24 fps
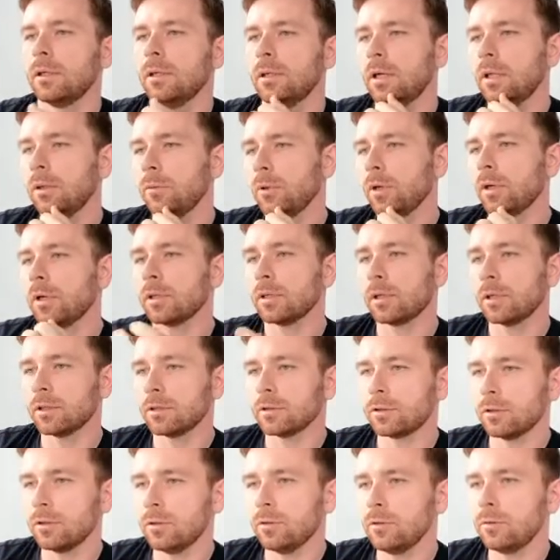and we can
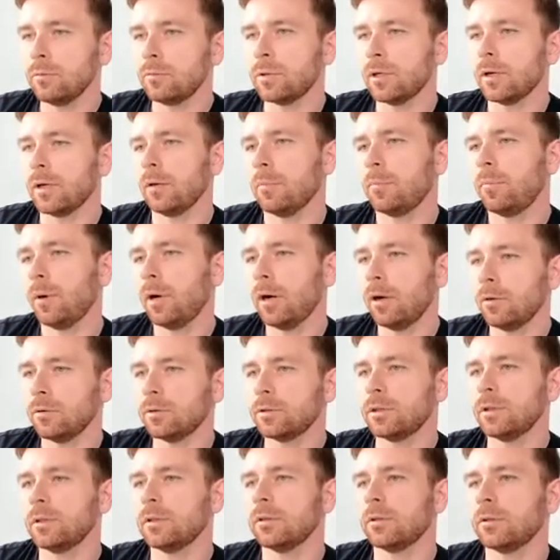control by
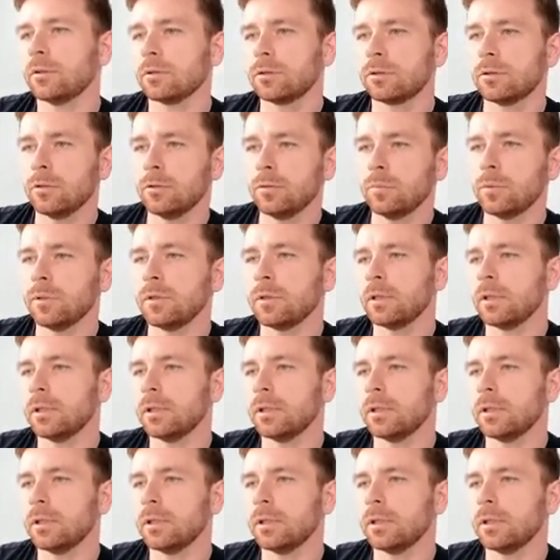pausing or stopping